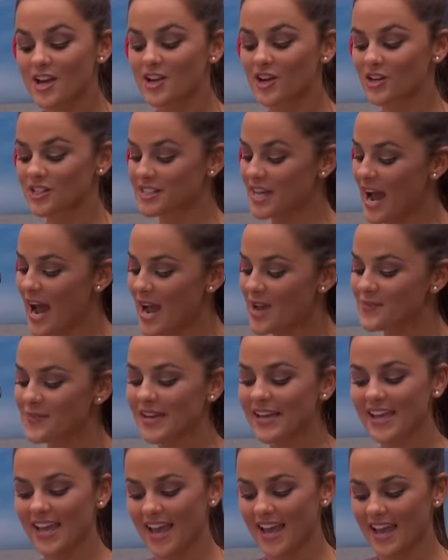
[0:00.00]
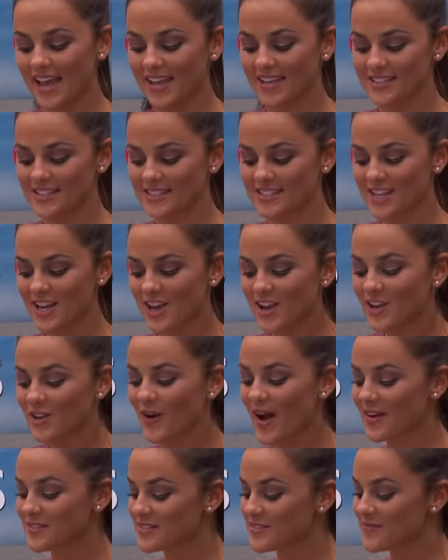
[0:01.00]
Today, we'll be going through
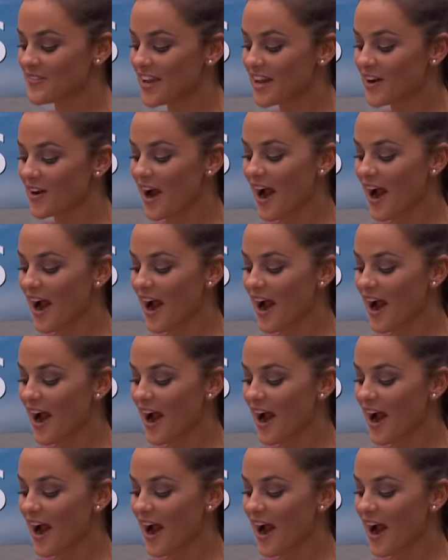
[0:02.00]
those and more